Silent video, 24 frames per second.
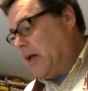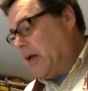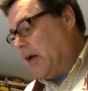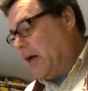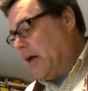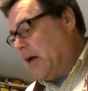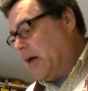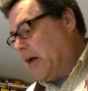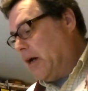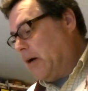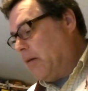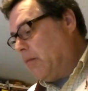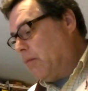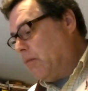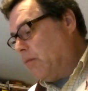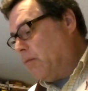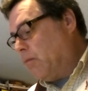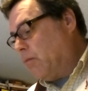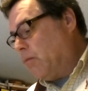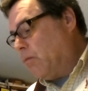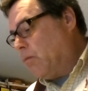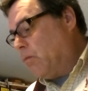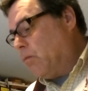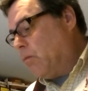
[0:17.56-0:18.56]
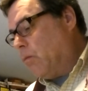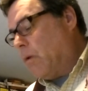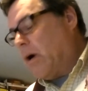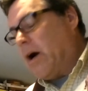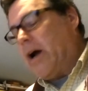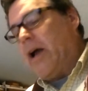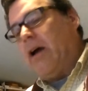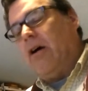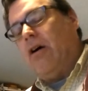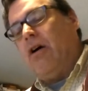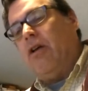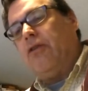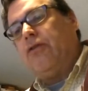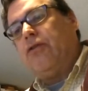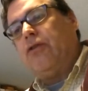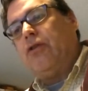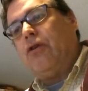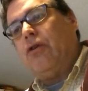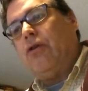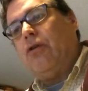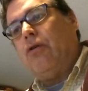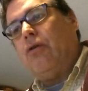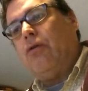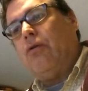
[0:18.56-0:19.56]
We're
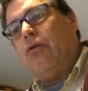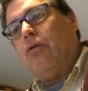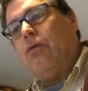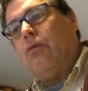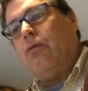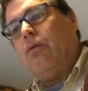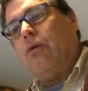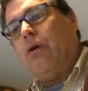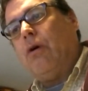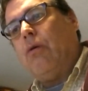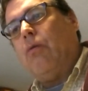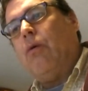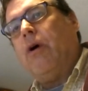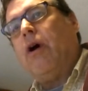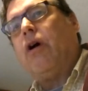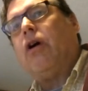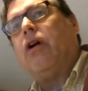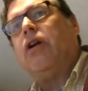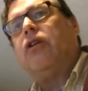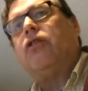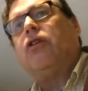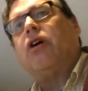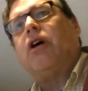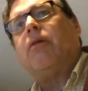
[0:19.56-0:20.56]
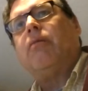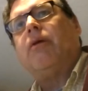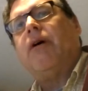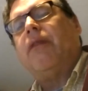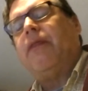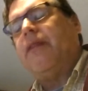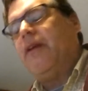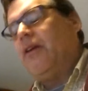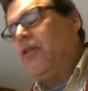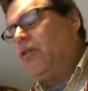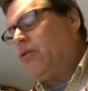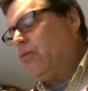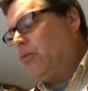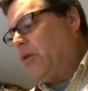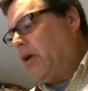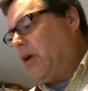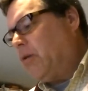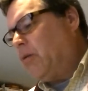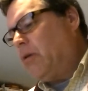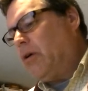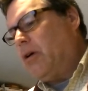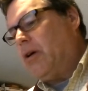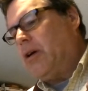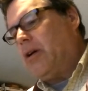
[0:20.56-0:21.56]
going to talk about this week,
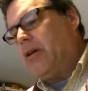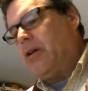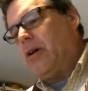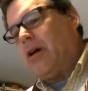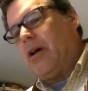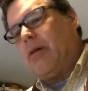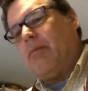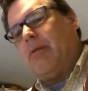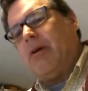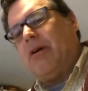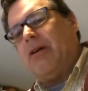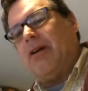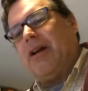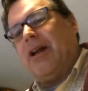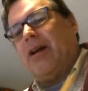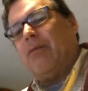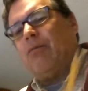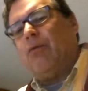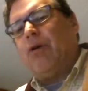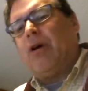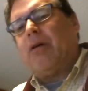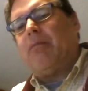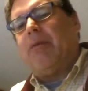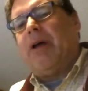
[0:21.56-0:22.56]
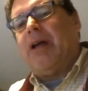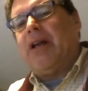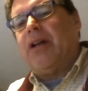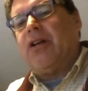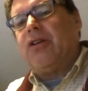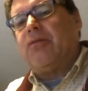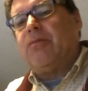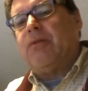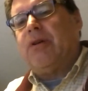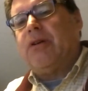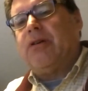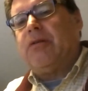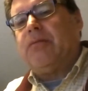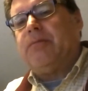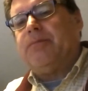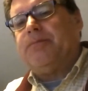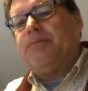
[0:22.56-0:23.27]
we're going to talk about network management,